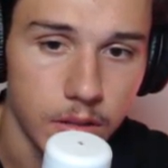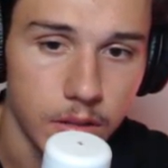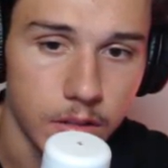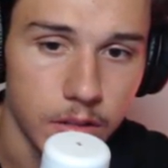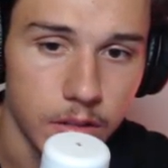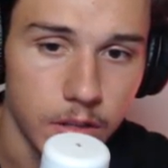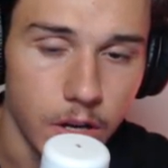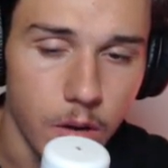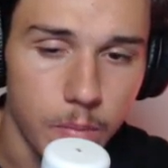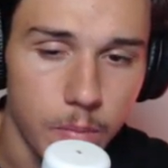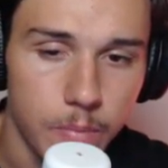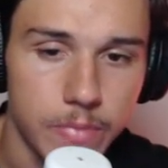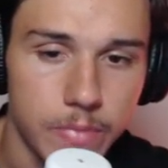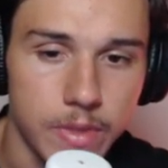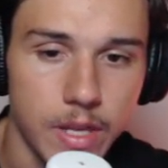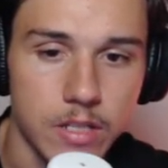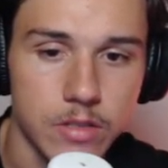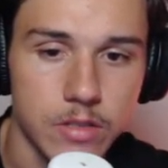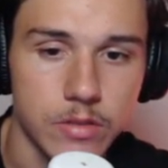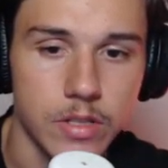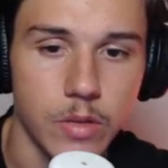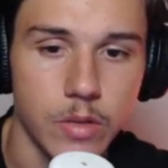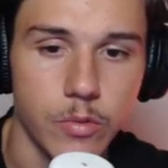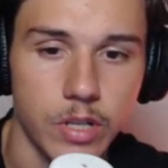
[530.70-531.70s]
Oh,
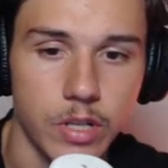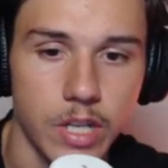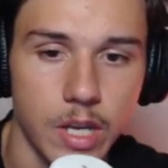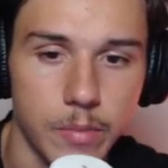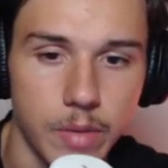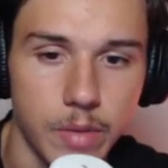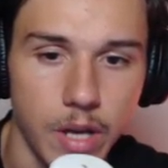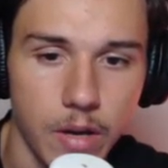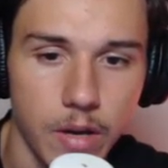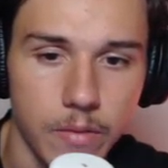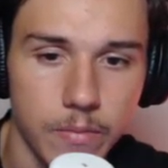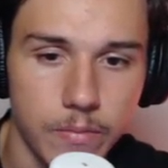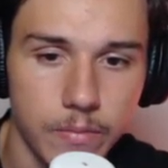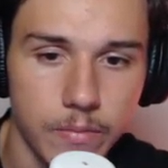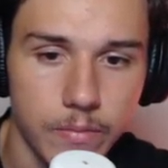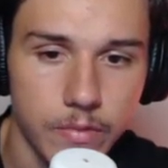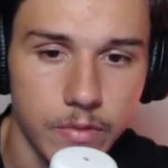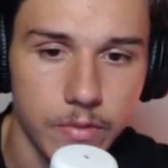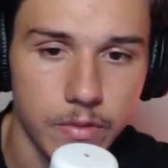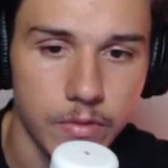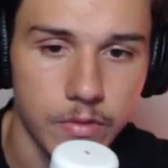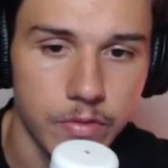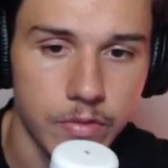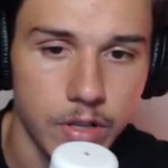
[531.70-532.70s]
there we came down.
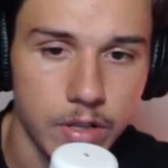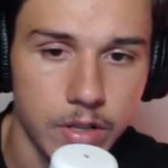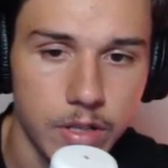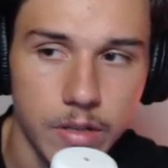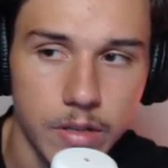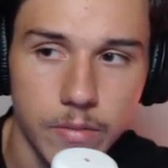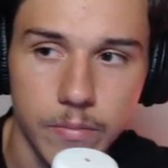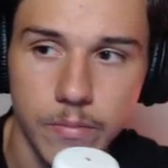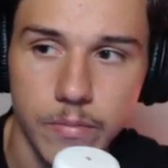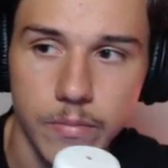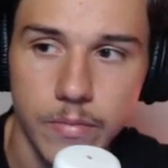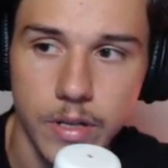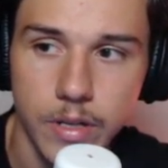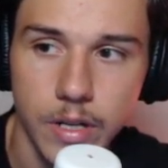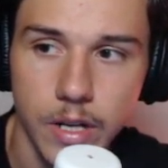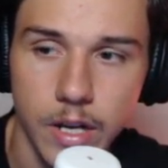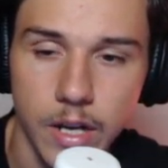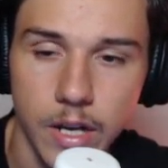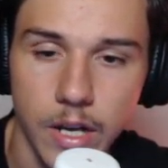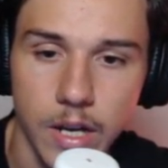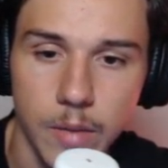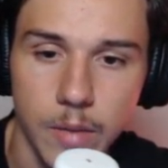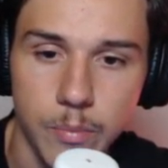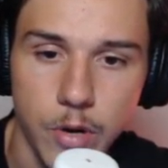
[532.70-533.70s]
Filled it
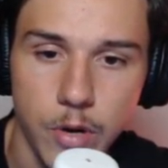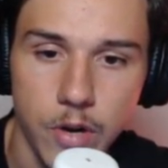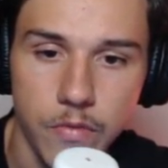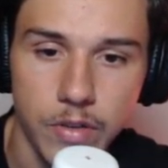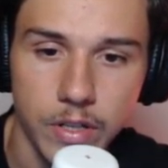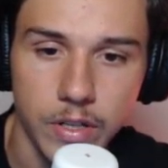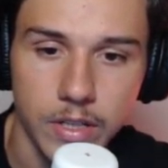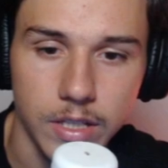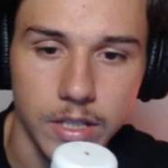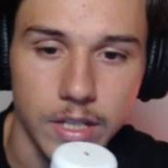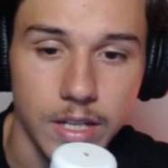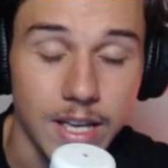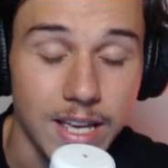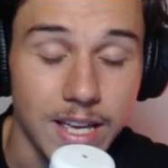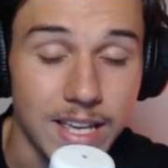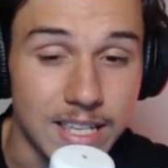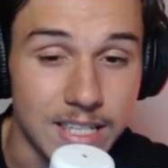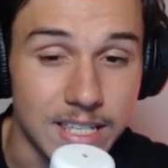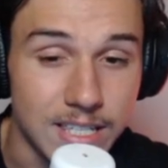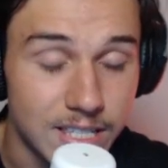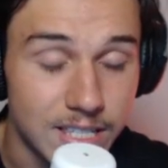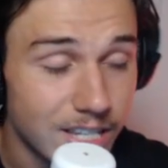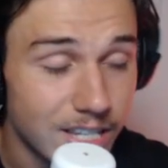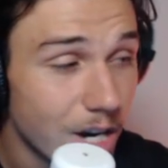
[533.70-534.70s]
perfectly.
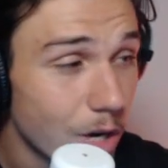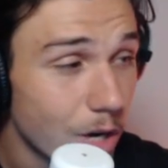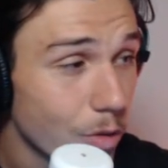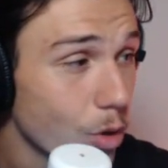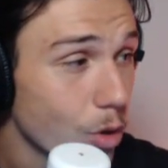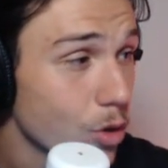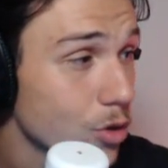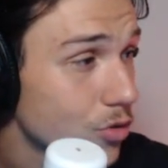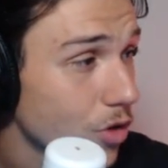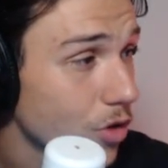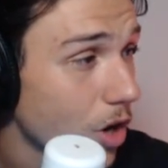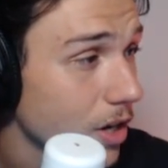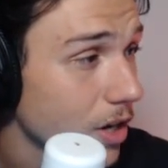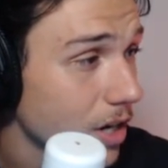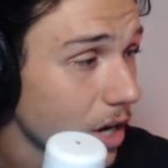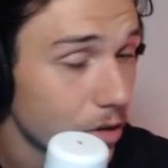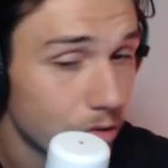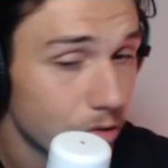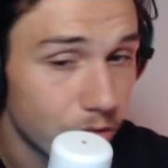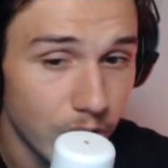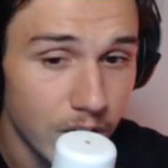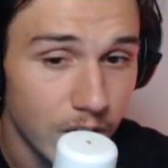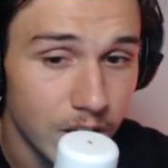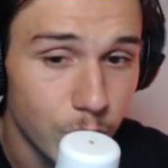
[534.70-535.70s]
Zero drawdown
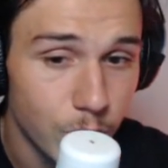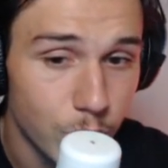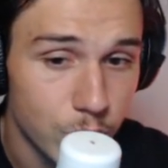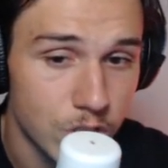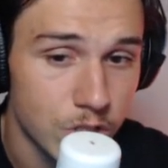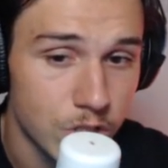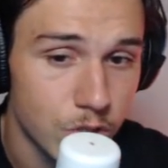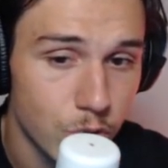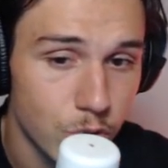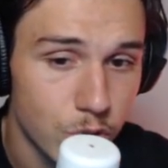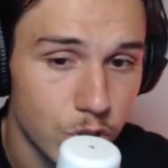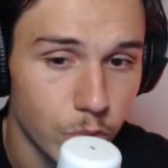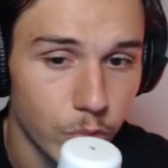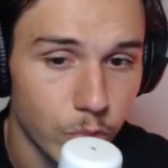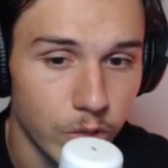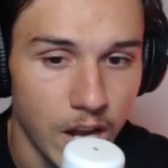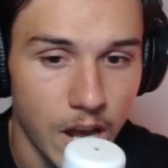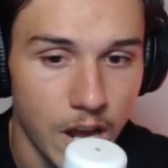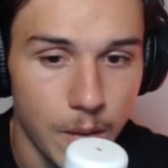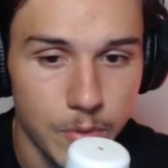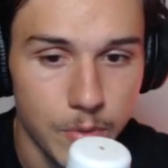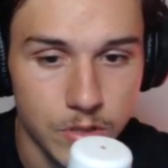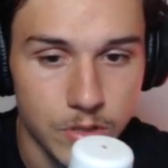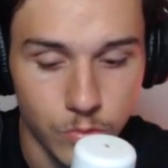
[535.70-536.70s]
trade, which is usually what
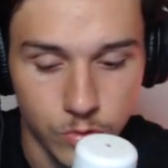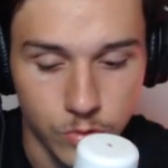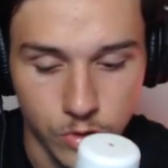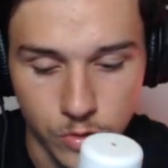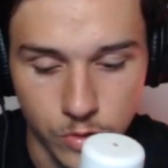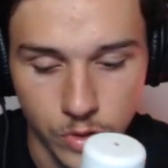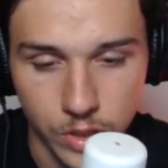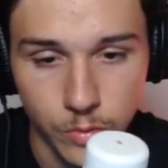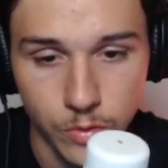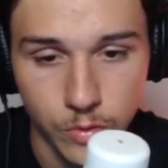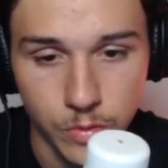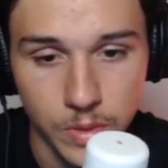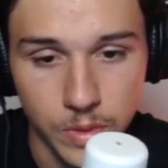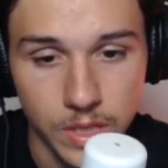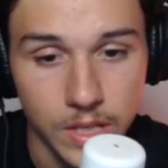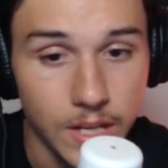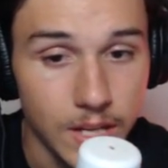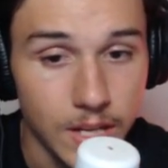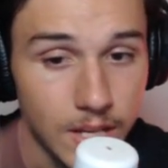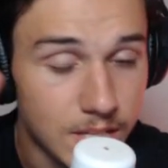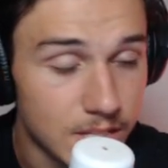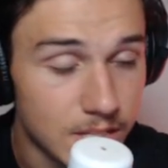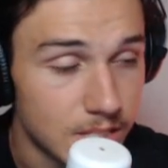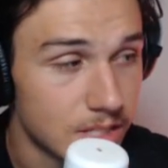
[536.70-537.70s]
happens when you trade with me.
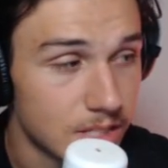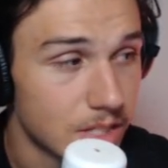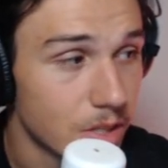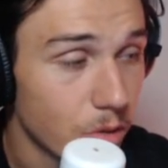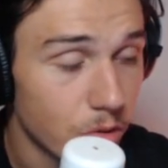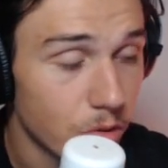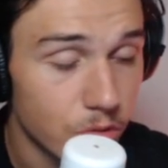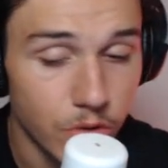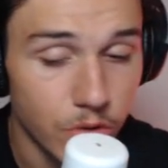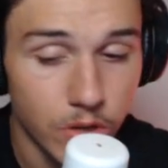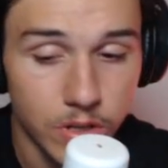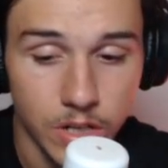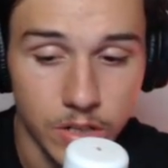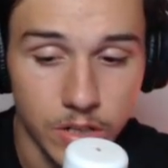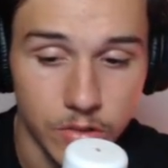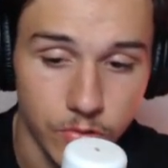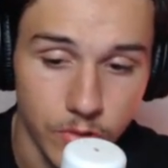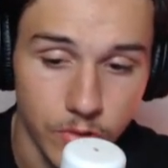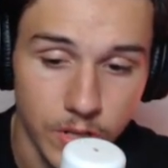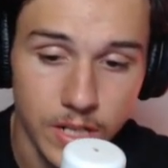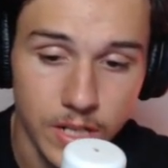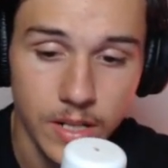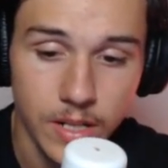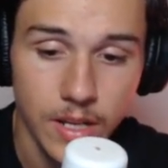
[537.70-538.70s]
Zero drawdown
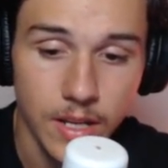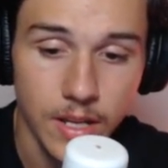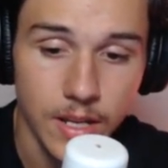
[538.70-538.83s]
trade.